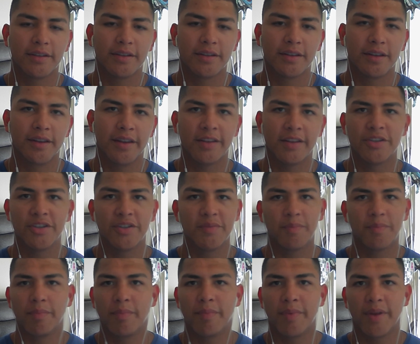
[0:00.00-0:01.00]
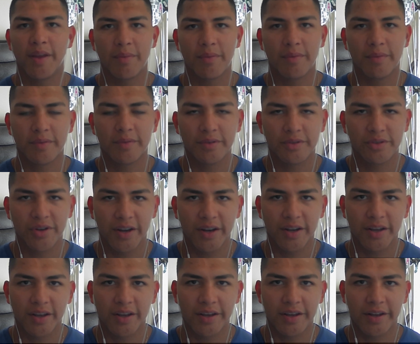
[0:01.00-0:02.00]
yeah, just be able to try
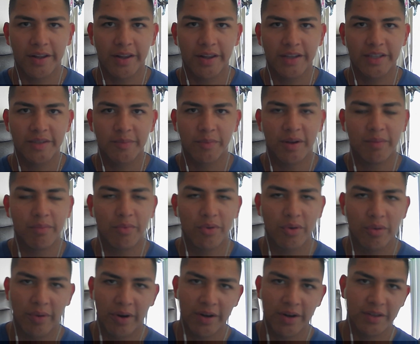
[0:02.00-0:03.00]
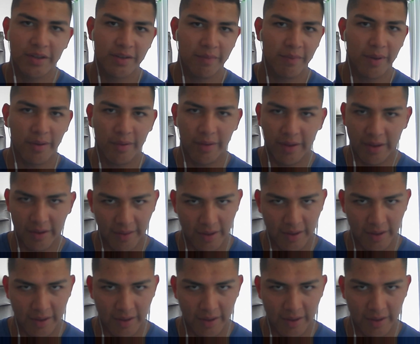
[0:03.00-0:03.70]
to like spread more awareness about how that